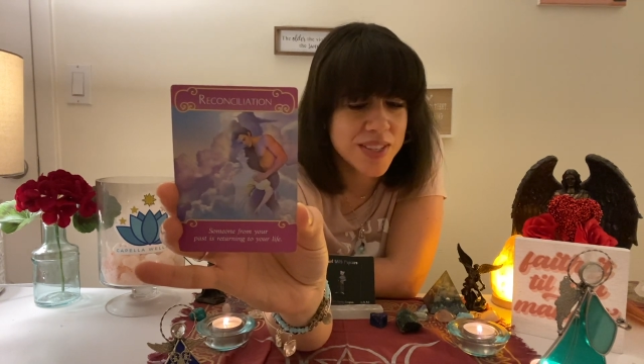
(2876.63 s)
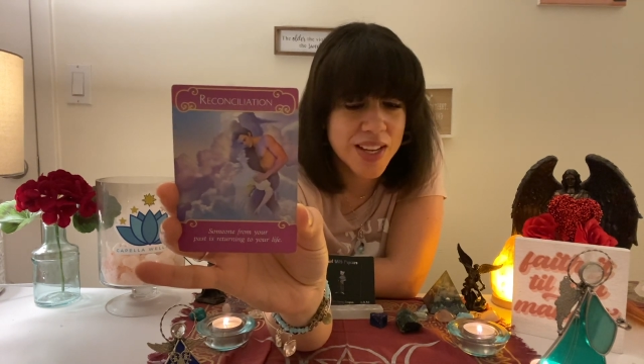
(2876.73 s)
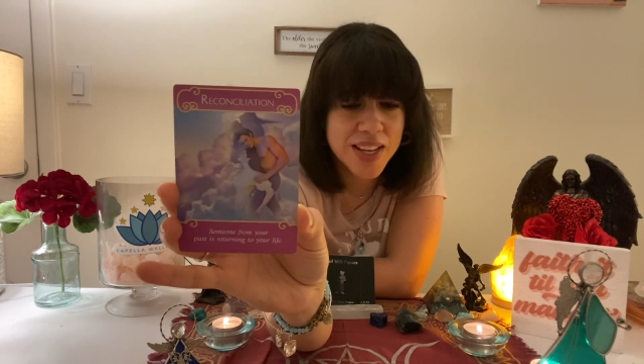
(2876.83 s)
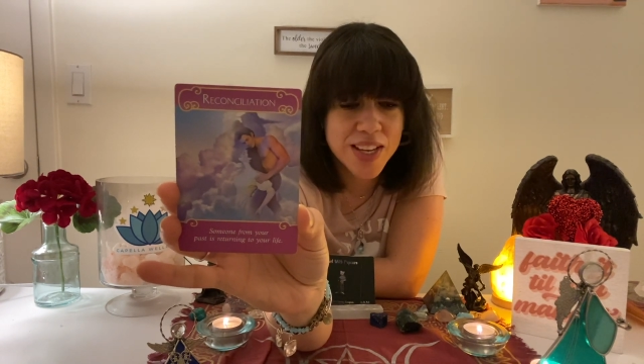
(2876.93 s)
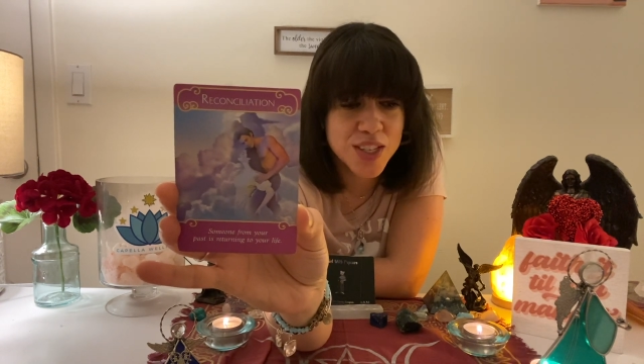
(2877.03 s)
They,
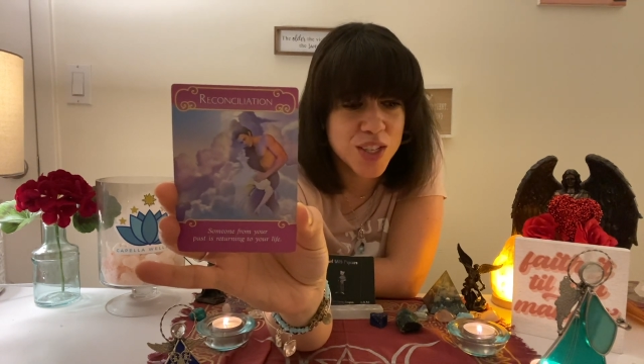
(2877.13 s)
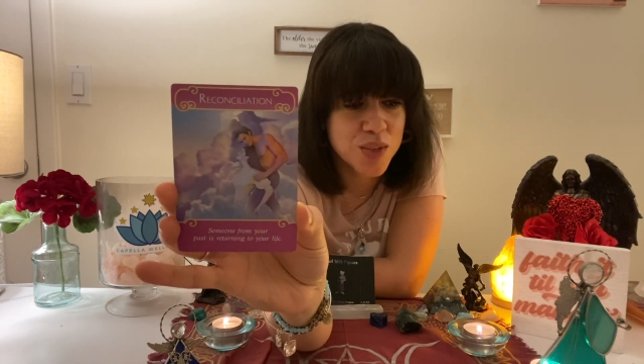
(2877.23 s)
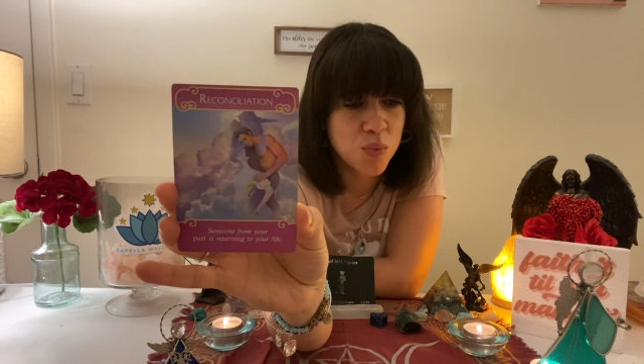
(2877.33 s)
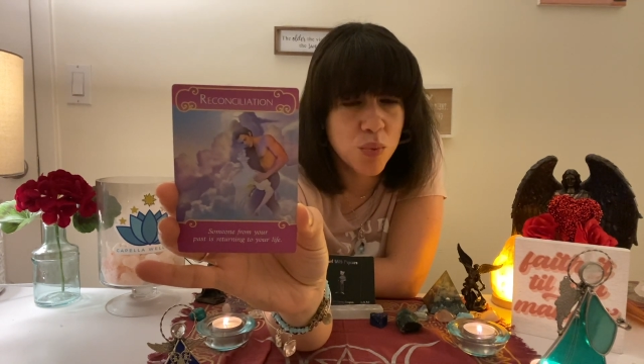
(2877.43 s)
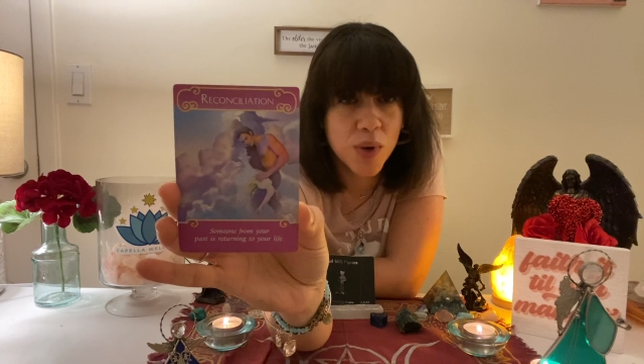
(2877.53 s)
it just
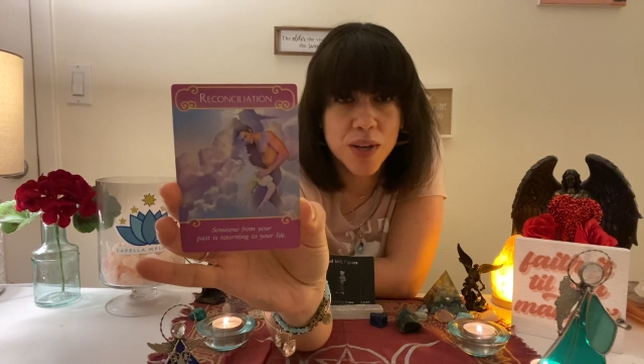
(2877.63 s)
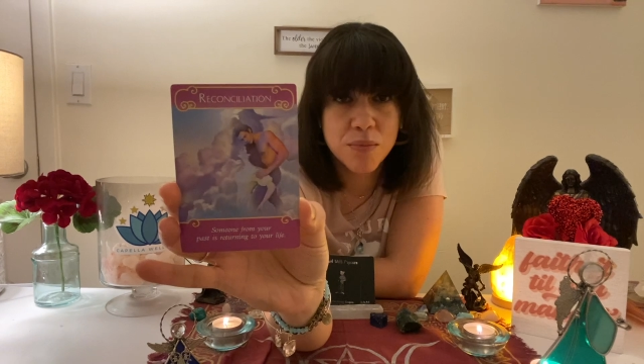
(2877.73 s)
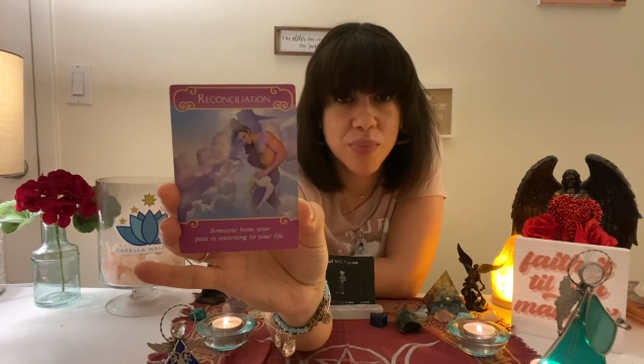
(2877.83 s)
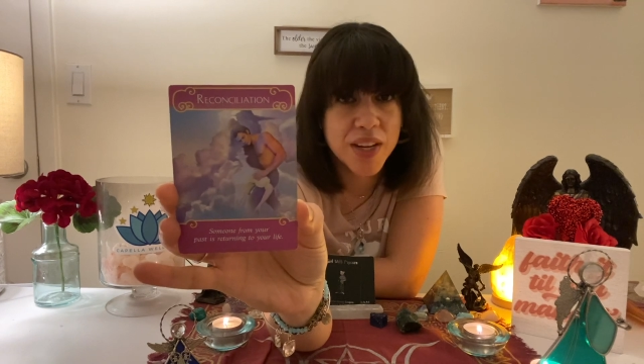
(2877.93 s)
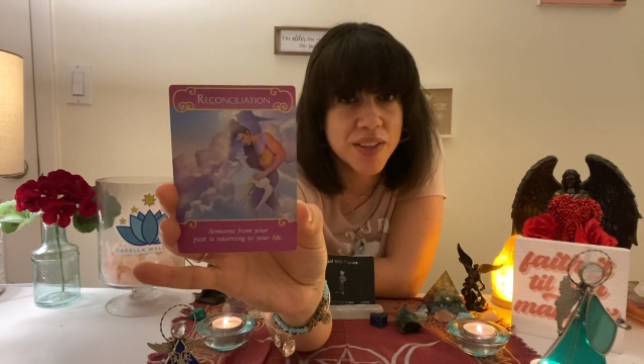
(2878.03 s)
one
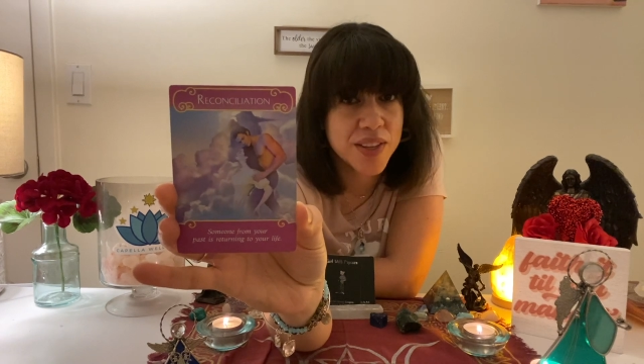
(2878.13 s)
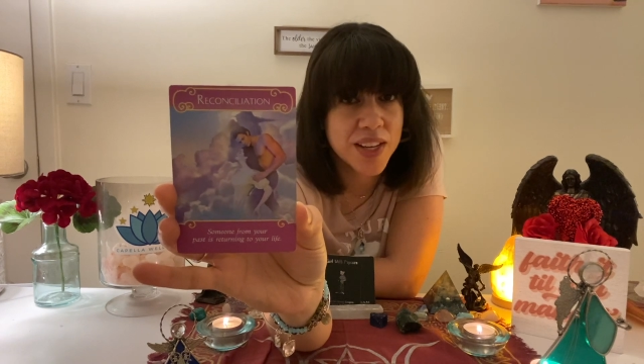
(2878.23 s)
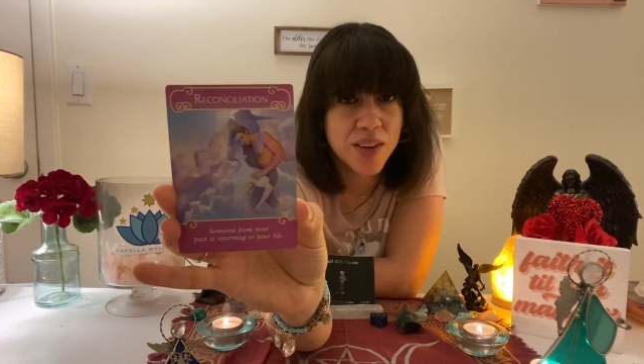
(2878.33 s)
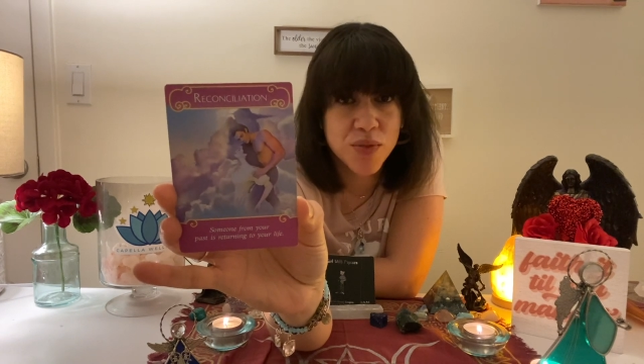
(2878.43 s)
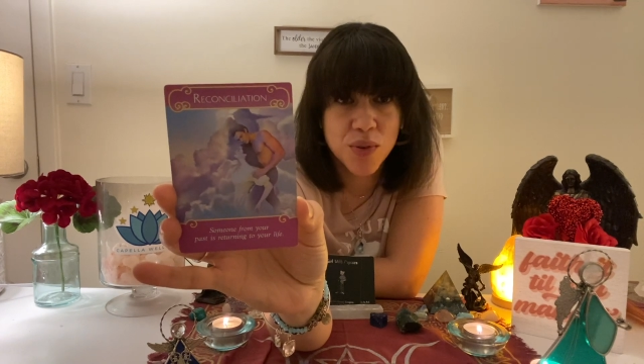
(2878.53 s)
big
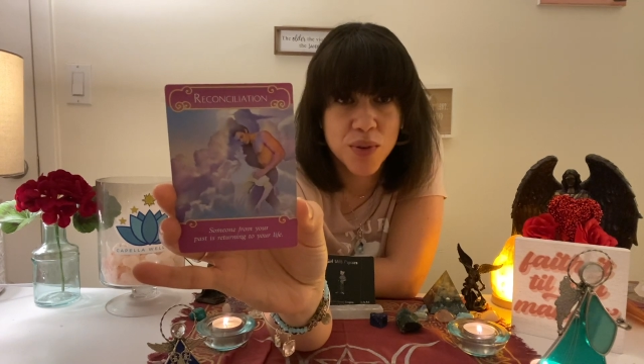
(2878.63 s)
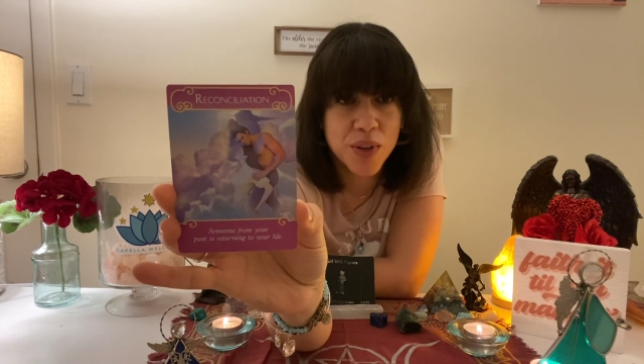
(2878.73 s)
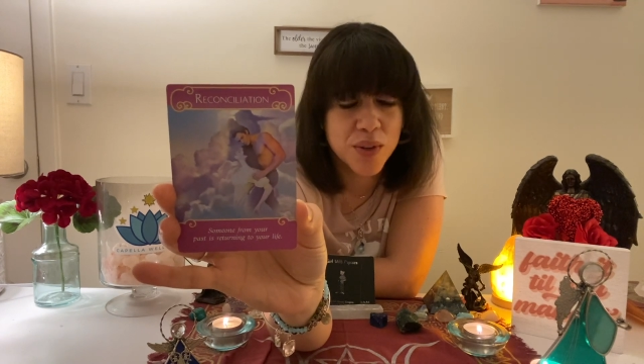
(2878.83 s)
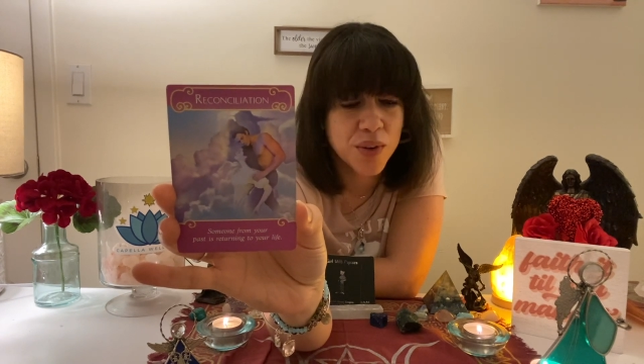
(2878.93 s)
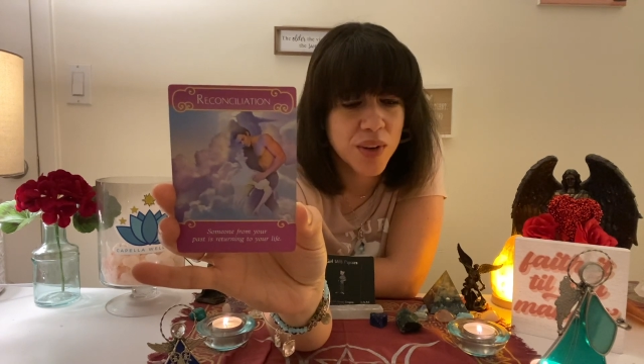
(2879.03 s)
thing after
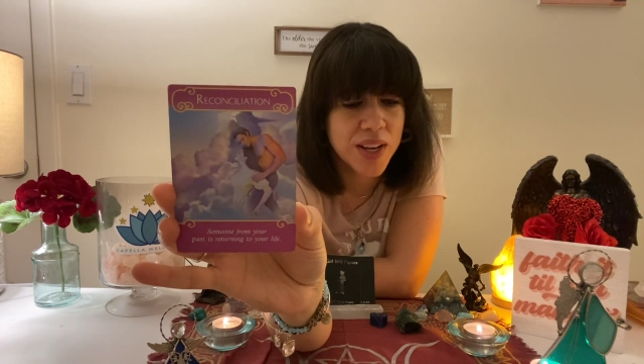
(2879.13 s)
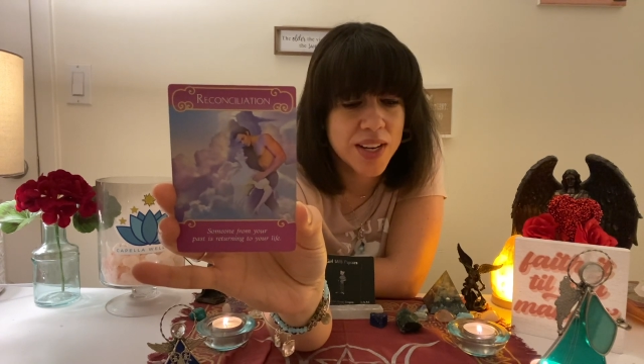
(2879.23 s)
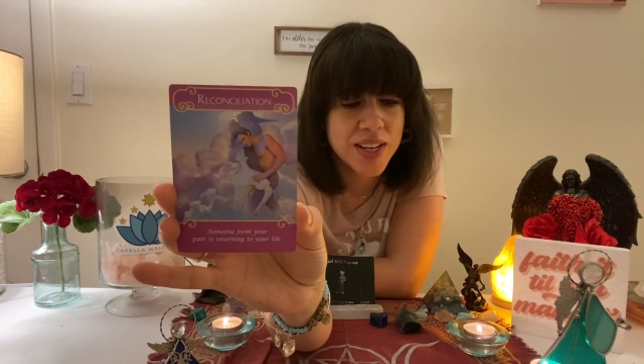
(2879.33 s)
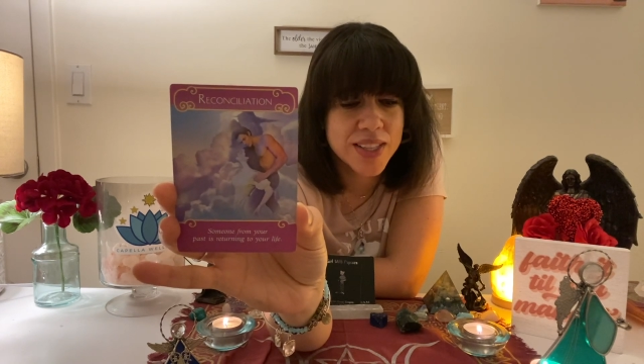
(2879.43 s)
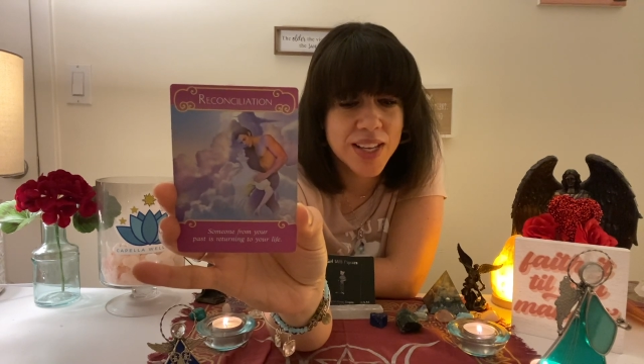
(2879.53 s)
another,
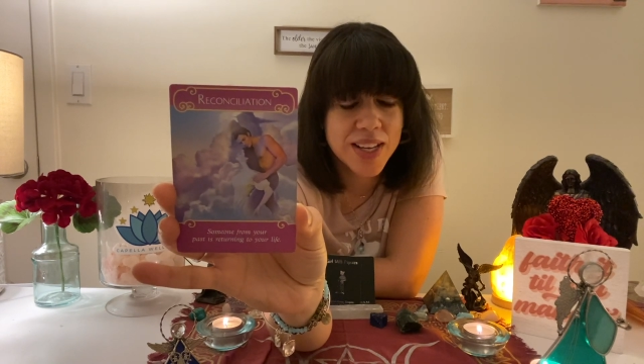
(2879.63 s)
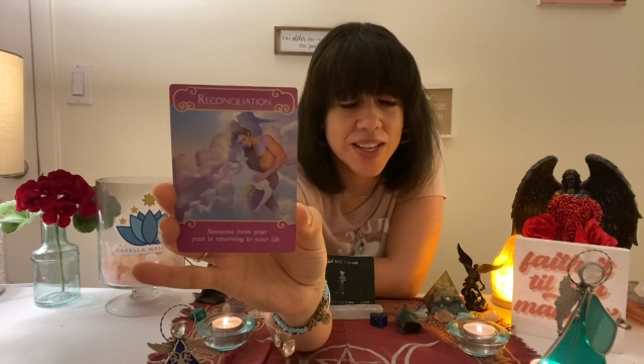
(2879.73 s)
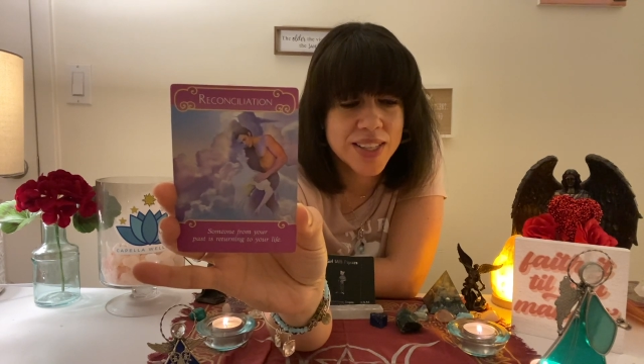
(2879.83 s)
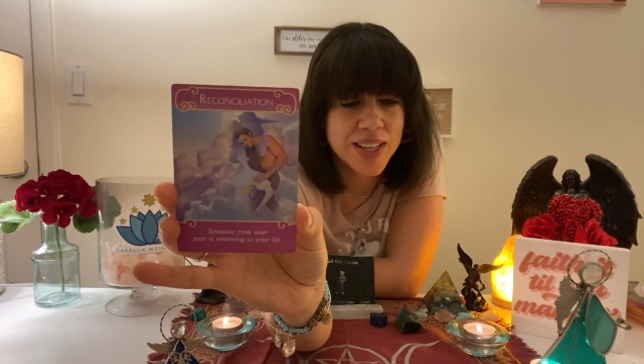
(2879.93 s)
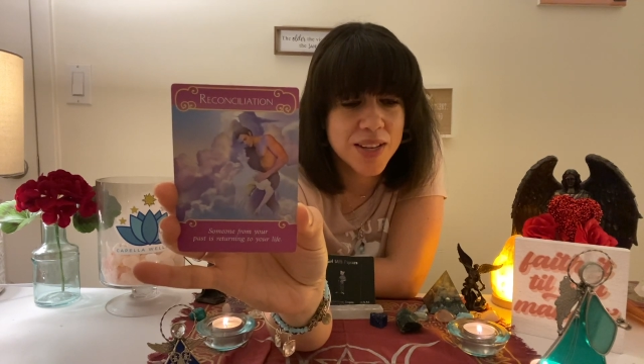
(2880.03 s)
and
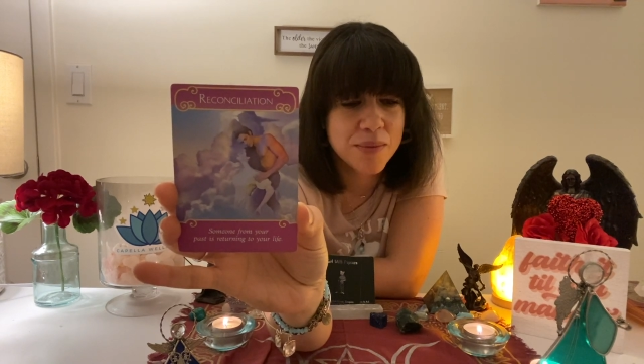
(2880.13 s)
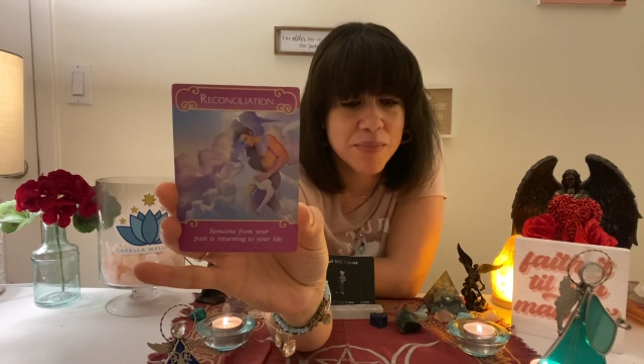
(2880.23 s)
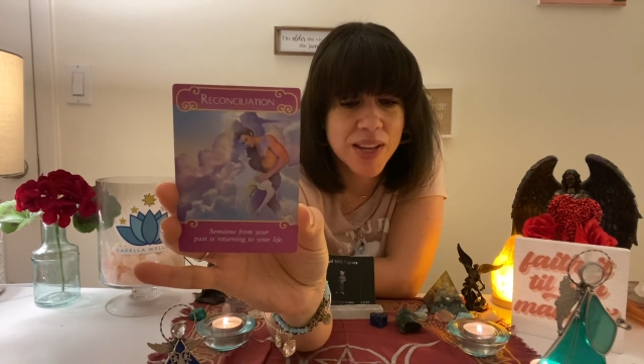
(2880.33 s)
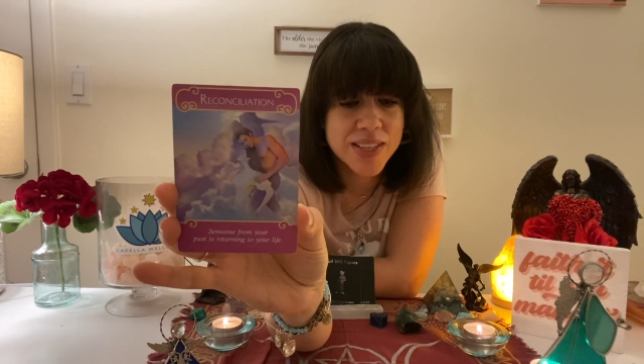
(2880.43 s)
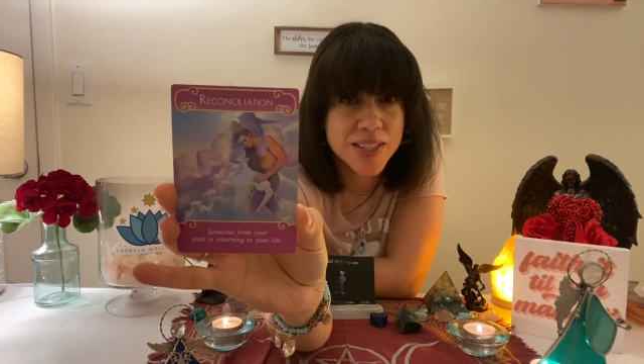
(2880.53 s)
they they
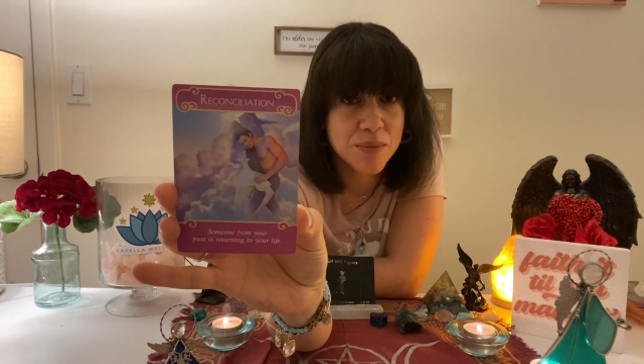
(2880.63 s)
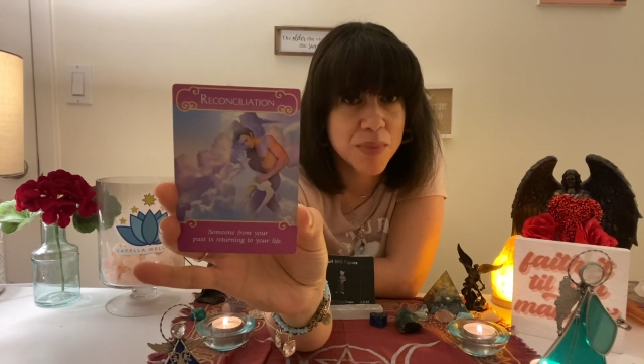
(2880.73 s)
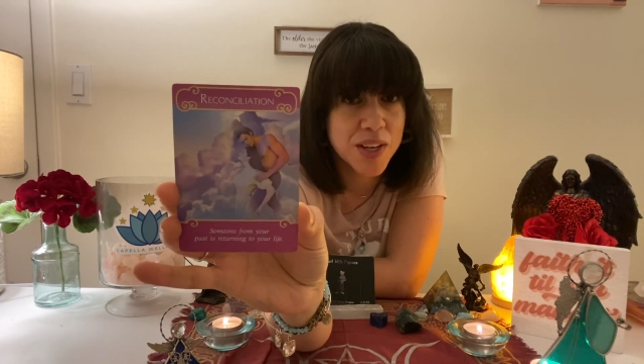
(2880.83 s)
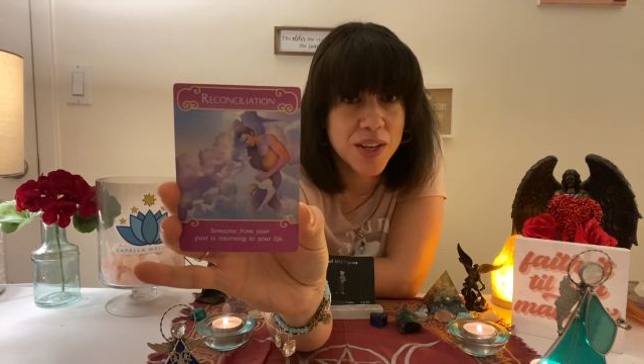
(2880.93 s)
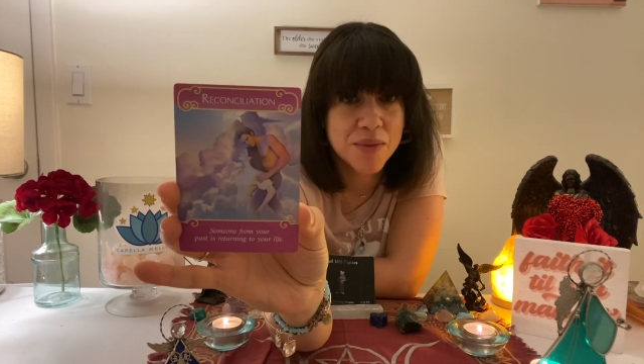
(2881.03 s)
made something.